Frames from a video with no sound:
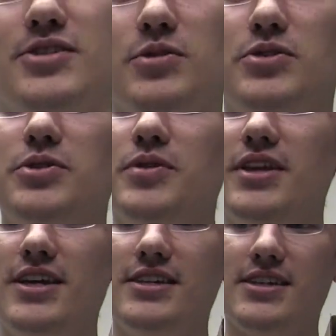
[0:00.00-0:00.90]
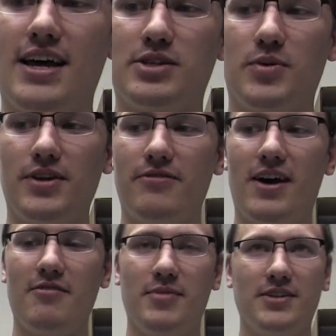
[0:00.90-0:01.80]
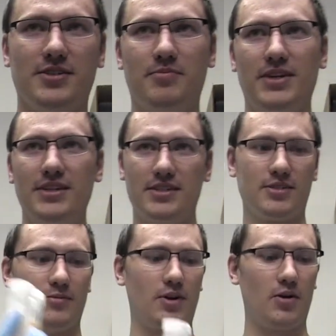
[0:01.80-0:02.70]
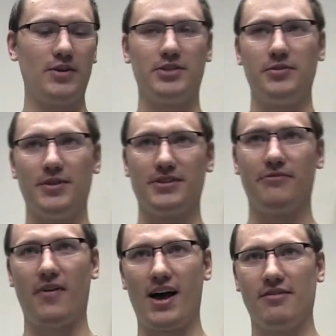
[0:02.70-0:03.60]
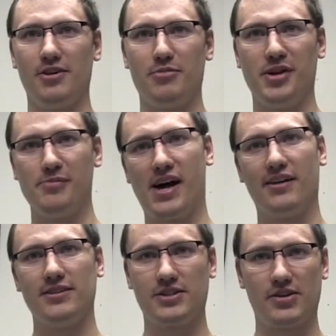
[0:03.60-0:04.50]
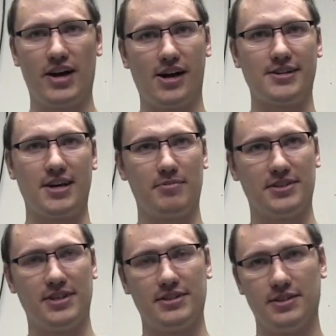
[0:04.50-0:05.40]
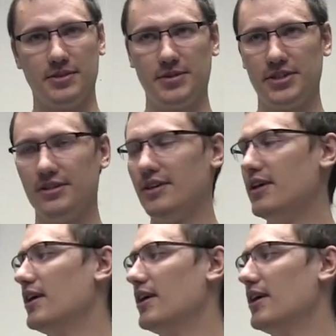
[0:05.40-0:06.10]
And so 2 of these at 25 mils apiece will go into this 500 ml bottle to create our 10% solution.